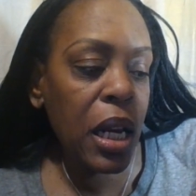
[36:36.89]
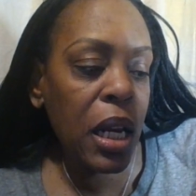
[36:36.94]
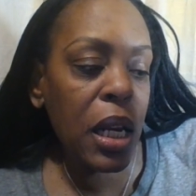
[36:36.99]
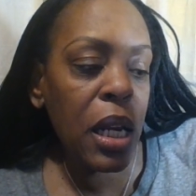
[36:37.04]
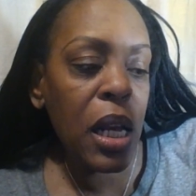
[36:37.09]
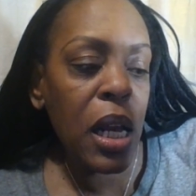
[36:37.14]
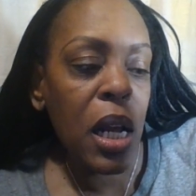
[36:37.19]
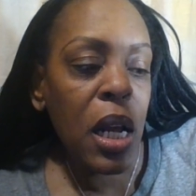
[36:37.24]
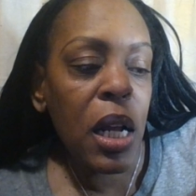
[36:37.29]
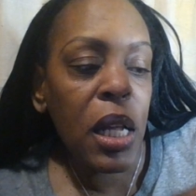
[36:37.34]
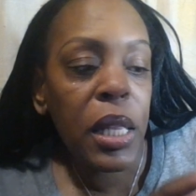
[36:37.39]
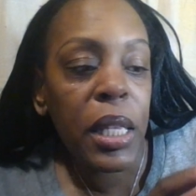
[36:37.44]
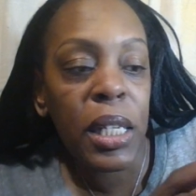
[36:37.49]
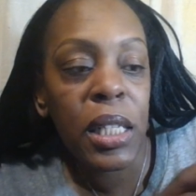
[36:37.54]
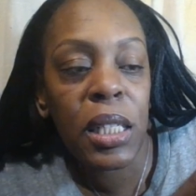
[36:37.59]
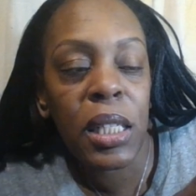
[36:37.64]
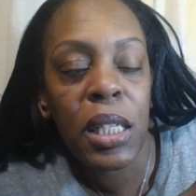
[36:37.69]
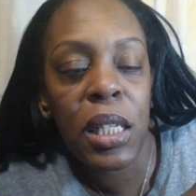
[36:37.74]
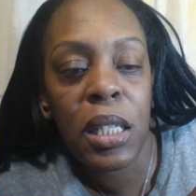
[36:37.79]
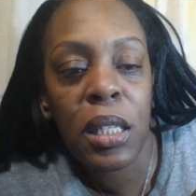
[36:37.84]
This is
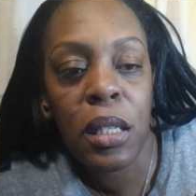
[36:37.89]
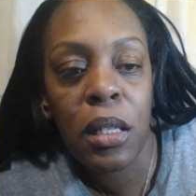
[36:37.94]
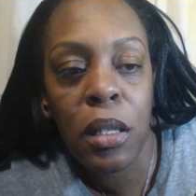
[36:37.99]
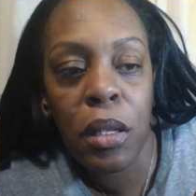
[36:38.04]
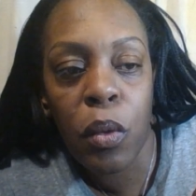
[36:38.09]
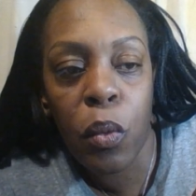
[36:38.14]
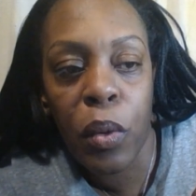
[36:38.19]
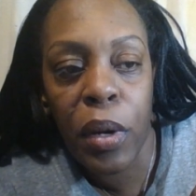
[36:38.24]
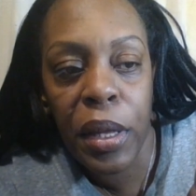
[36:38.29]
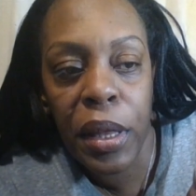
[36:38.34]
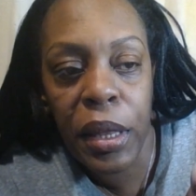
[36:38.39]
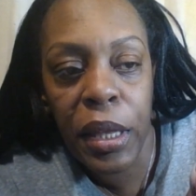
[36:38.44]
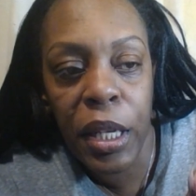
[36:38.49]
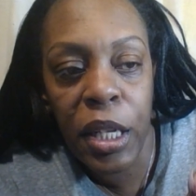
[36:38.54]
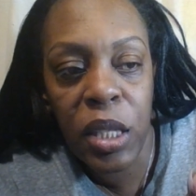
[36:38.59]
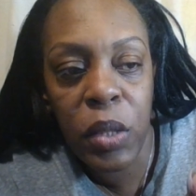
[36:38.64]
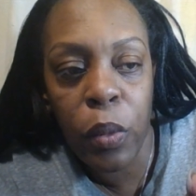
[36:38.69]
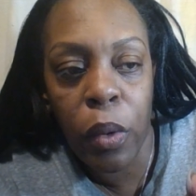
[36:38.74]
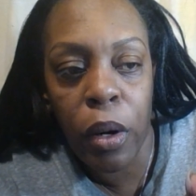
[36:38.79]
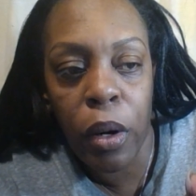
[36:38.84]
with this word